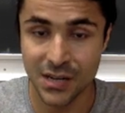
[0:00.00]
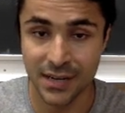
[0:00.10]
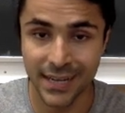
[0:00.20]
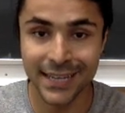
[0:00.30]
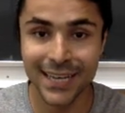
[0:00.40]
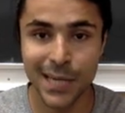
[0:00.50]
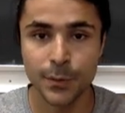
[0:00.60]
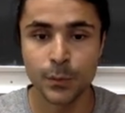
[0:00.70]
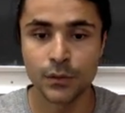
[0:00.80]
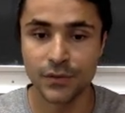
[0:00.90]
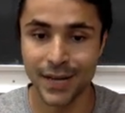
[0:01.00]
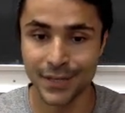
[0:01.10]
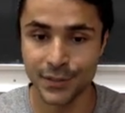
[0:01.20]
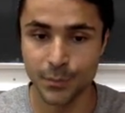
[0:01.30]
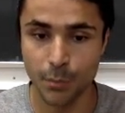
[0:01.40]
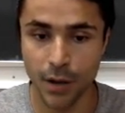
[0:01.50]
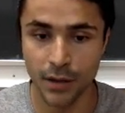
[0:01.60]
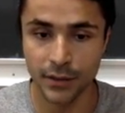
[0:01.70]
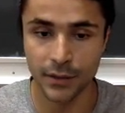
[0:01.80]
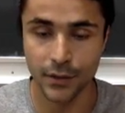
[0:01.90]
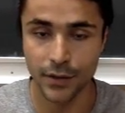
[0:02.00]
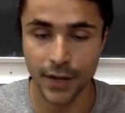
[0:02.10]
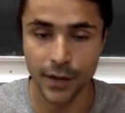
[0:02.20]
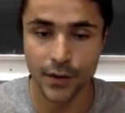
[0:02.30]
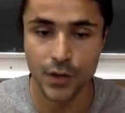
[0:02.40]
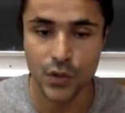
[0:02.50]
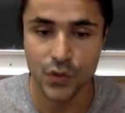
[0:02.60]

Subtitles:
are incapable of hydrogen bonding, okay?